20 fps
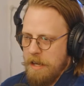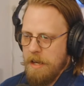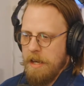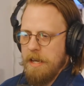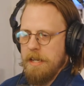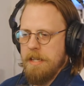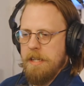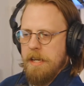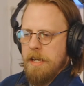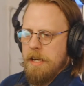
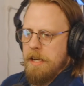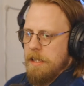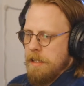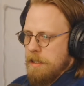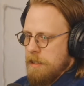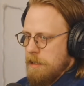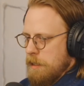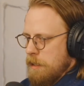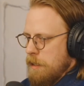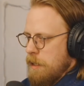It
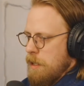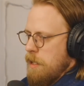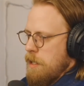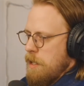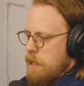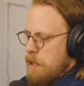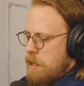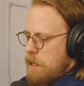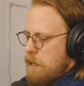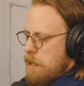does.
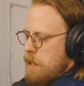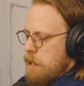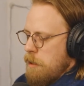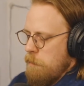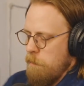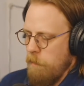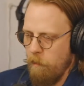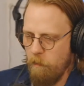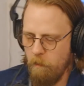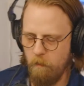
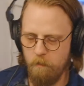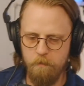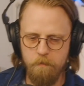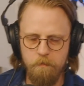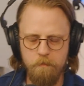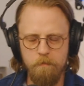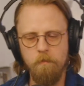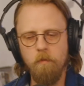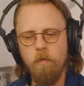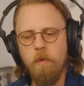
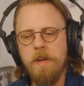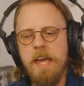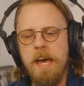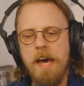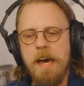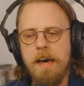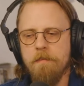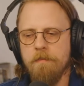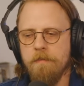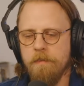We
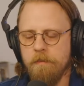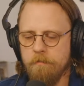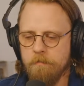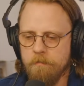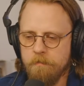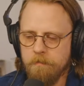have,